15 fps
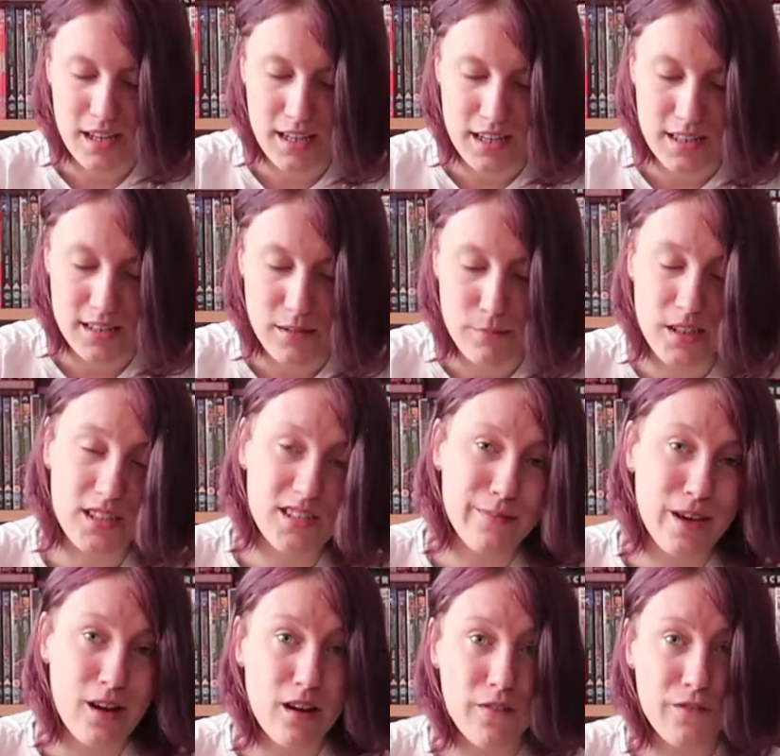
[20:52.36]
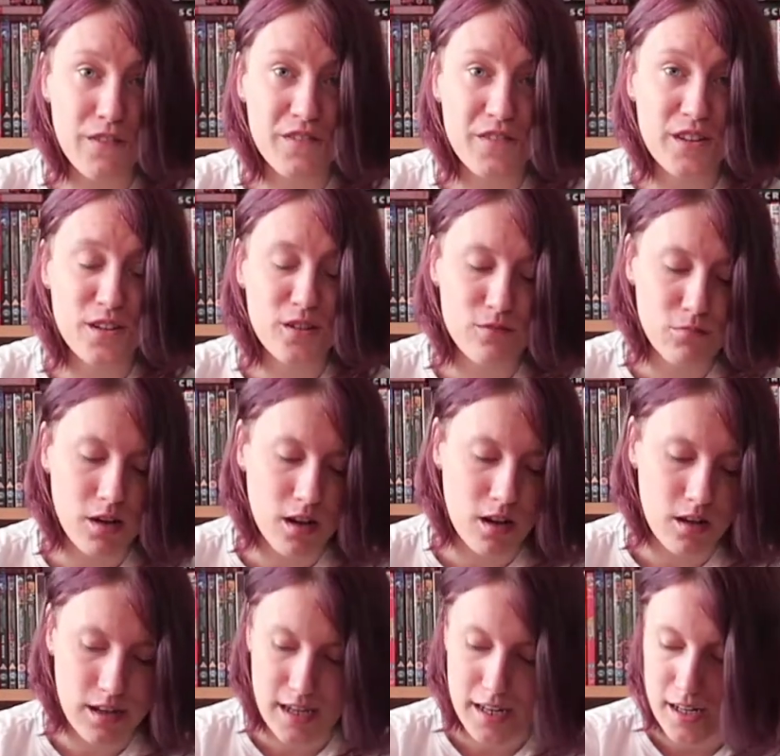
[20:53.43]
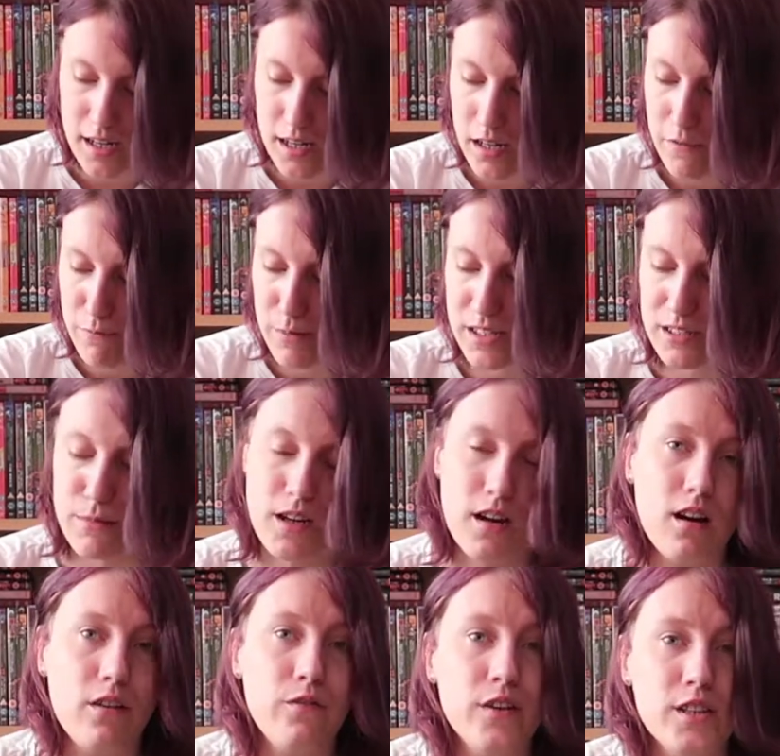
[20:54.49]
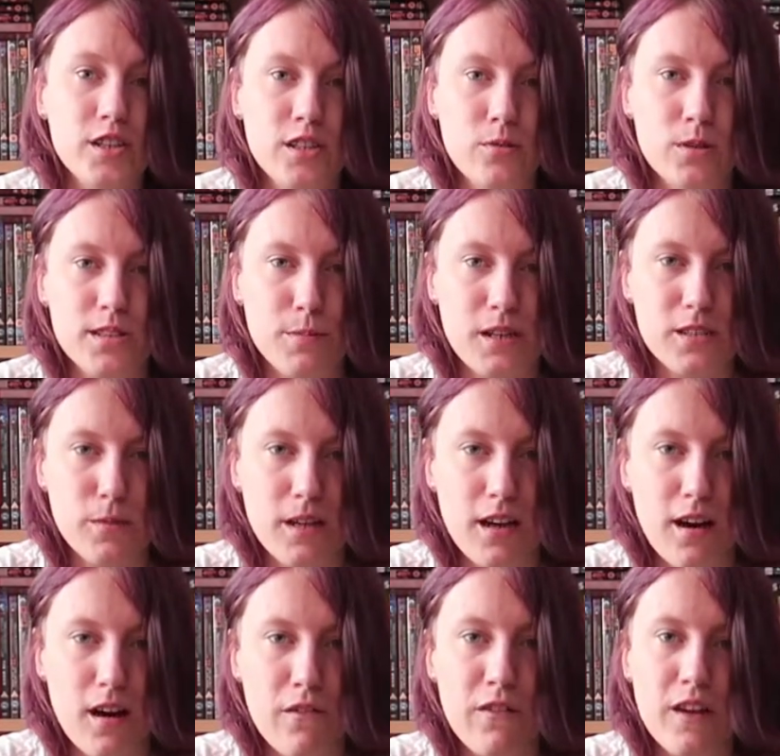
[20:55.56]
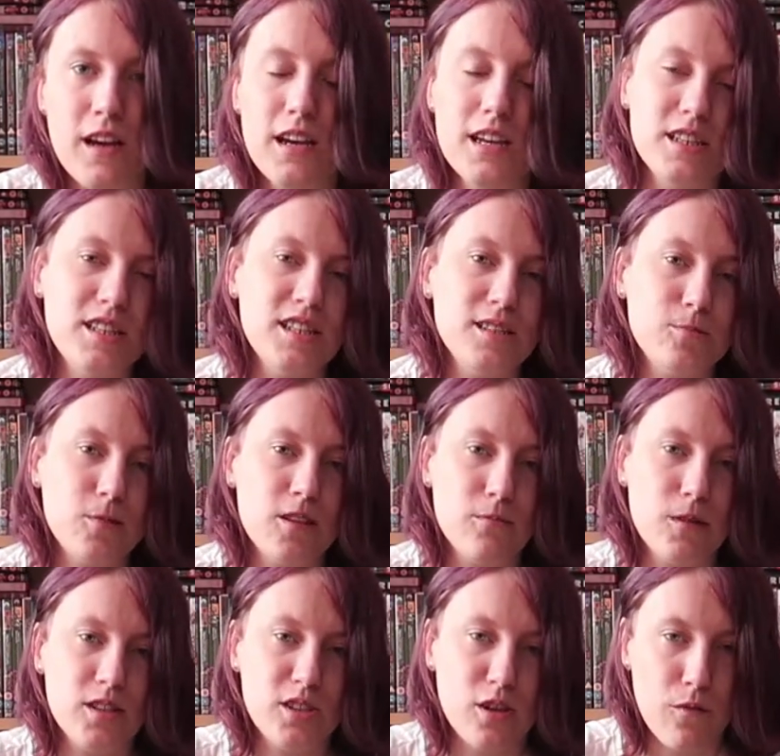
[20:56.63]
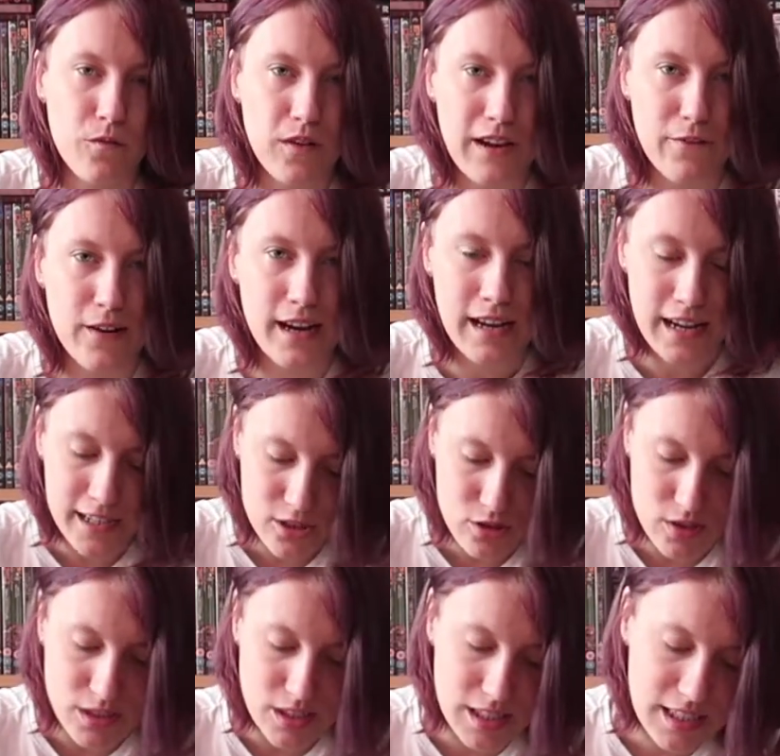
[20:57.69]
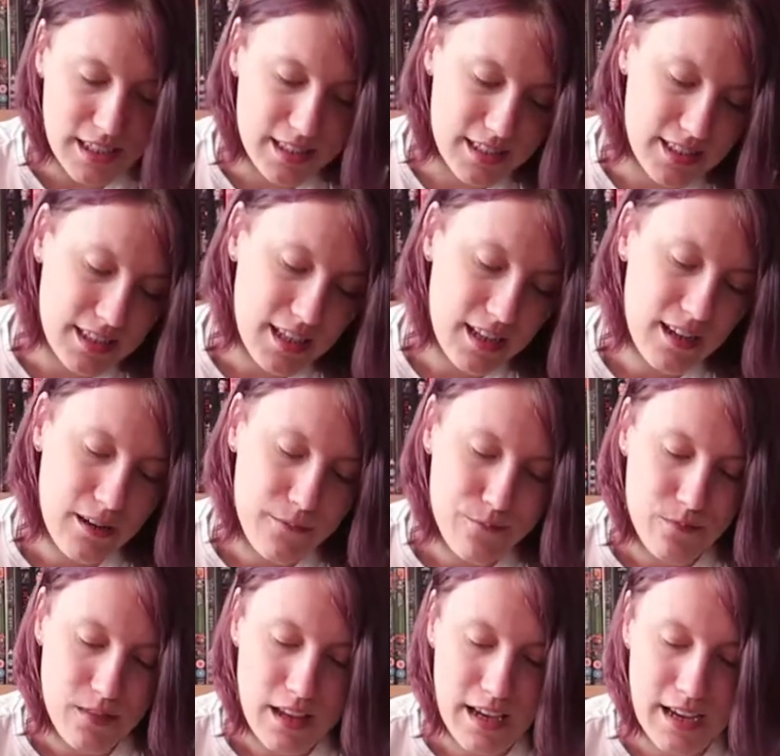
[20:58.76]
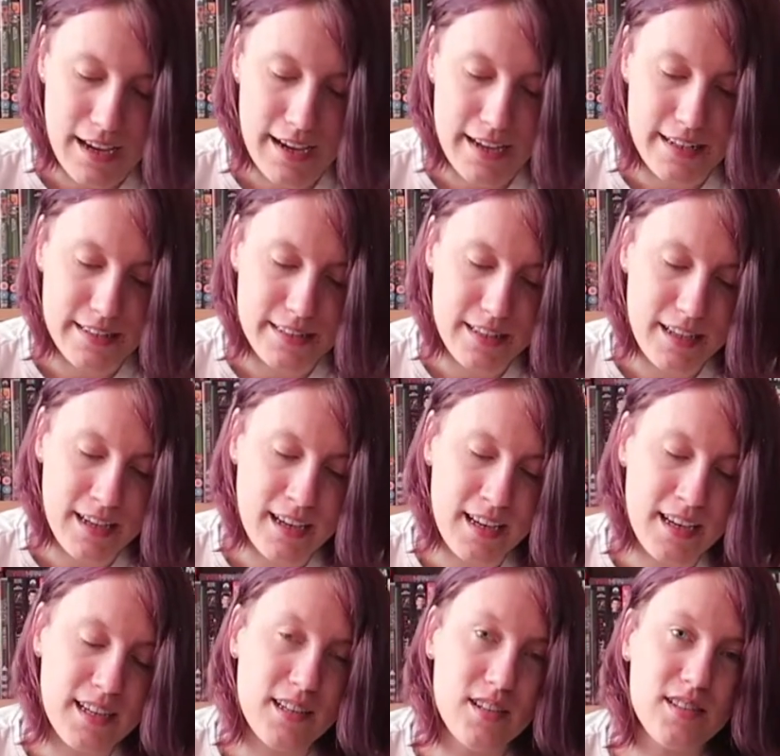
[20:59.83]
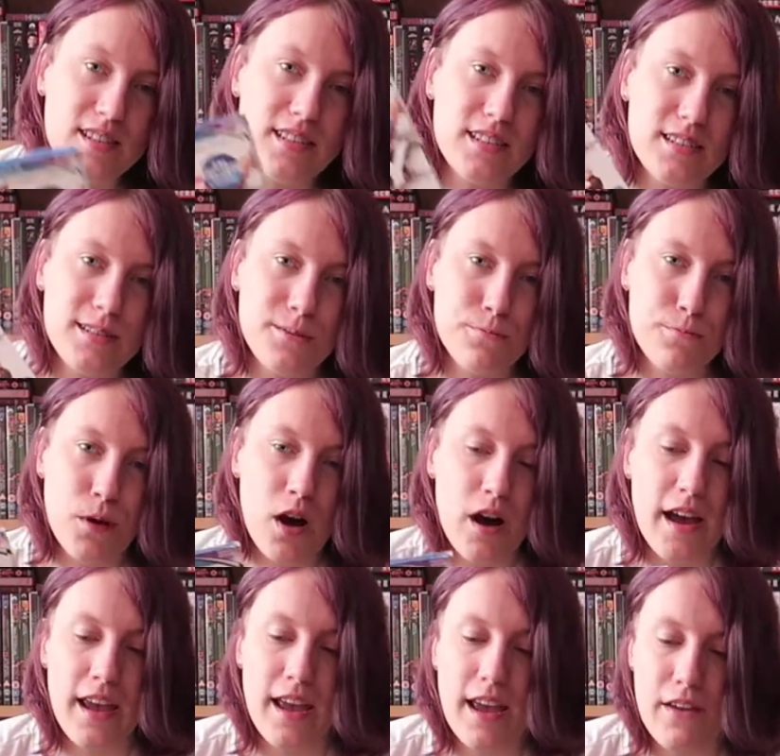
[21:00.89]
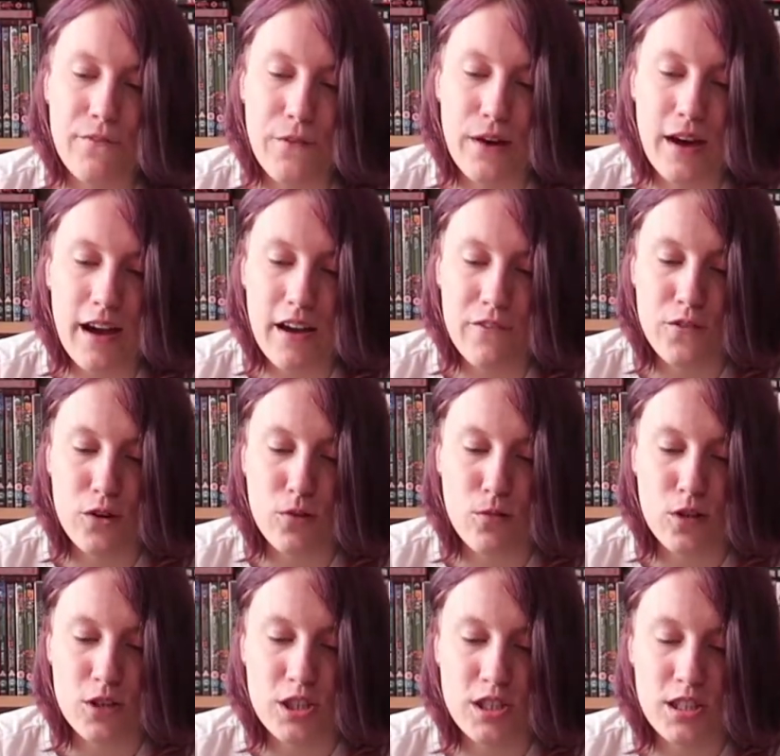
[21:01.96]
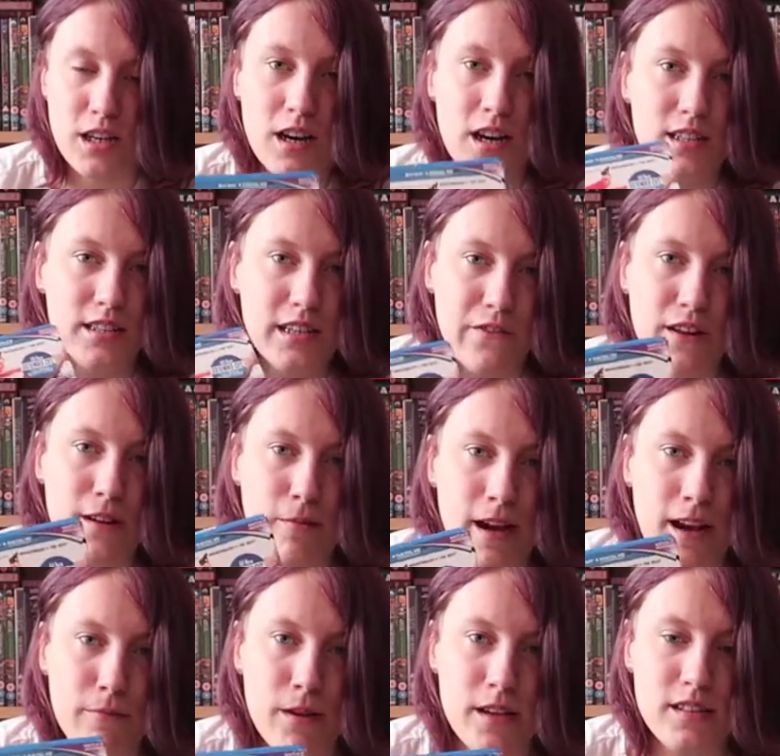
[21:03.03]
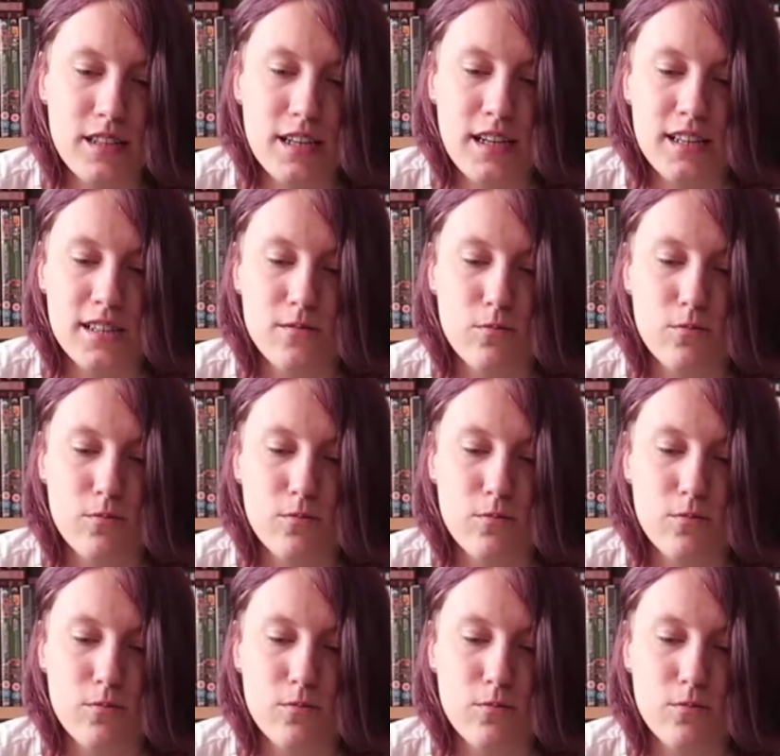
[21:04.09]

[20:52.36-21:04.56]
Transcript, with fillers: is a Melissa McCarthy film. I love Melissa McCarthy. She always makes me laugh. She's one of my top favourite actresses. And it is Spy. If you have not watched it, I definitely recommend it. It